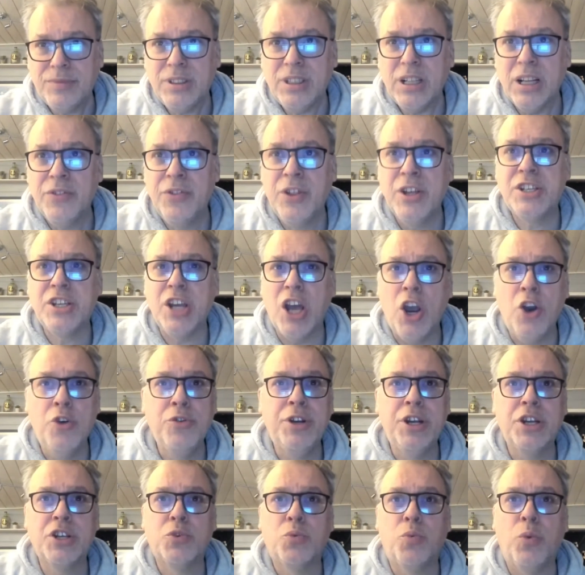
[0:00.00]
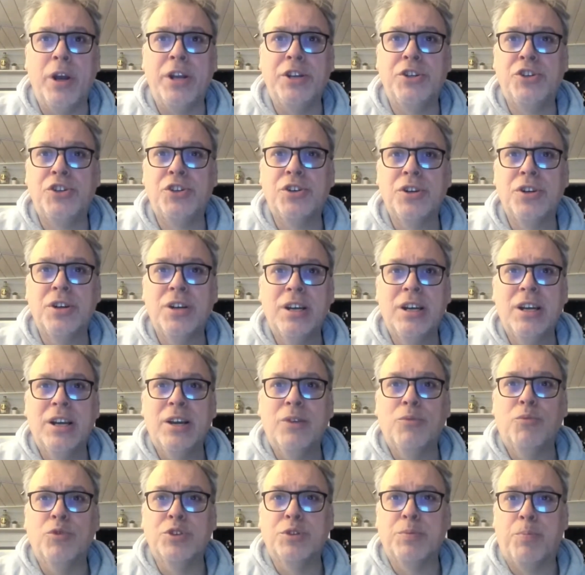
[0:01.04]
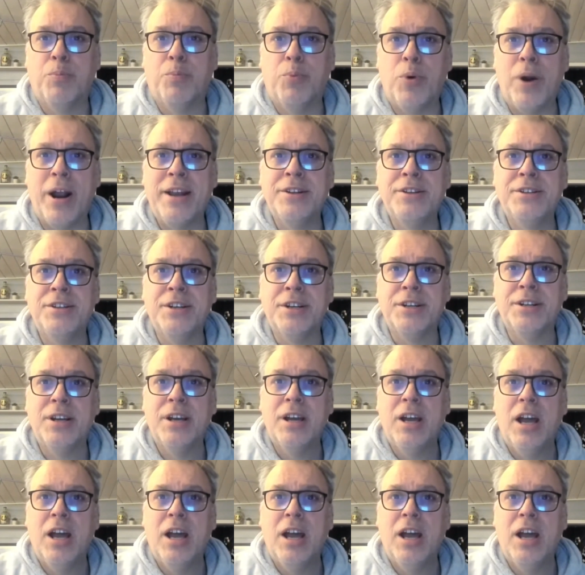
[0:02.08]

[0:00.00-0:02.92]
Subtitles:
"This odious witch was branded